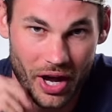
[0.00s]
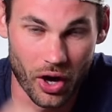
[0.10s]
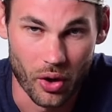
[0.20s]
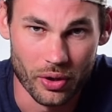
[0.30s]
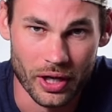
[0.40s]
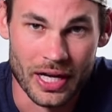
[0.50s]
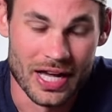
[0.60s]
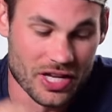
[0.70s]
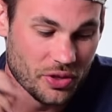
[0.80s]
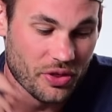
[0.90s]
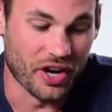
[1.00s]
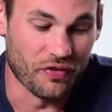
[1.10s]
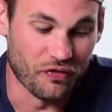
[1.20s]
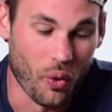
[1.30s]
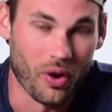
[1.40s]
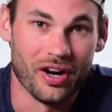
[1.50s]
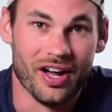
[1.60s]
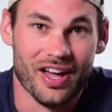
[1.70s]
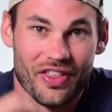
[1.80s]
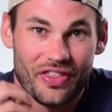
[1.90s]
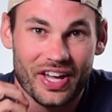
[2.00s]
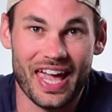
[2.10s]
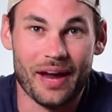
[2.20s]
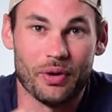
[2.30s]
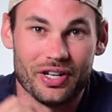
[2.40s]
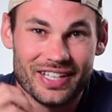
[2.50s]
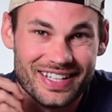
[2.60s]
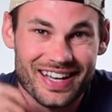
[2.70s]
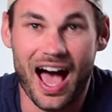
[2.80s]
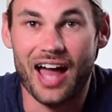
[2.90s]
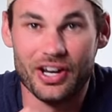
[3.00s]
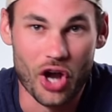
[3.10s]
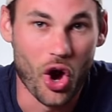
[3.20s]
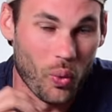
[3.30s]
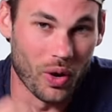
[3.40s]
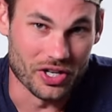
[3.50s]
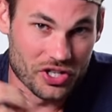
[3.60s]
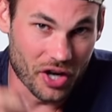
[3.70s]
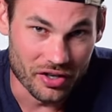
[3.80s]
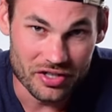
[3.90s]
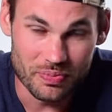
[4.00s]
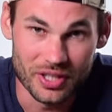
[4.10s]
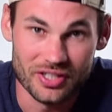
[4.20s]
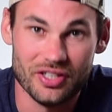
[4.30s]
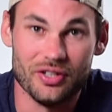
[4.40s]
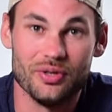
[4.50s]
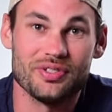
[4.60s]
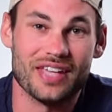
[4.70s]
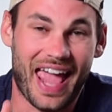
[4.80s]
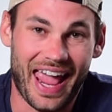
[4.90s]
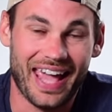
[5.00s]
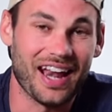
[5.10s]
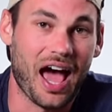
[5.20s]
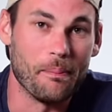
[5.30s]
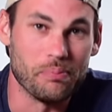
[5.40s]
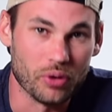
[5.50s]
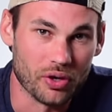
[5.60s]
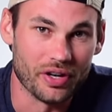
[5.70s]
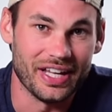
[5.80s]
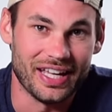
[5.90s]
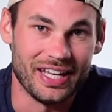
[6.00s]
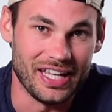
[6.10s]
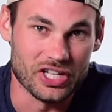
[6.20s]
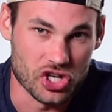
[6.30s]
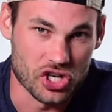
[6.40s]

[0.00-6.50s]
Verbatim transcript: my own. So therefore, the camera did not know what shutter speed to use, and I'm blurry in each